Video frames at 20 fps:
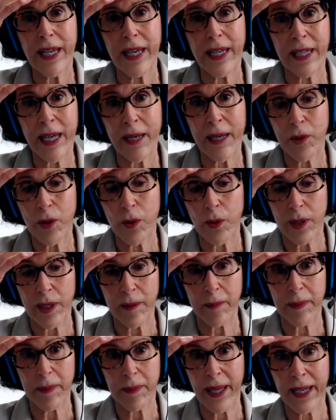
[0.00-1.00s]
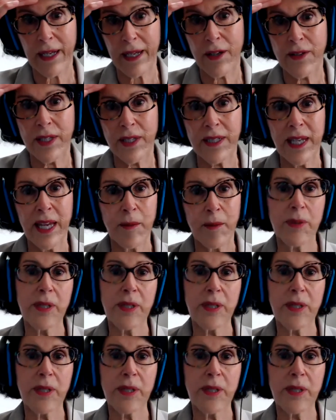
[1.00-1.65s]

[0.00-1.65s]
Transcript: and I'm going blank on the name,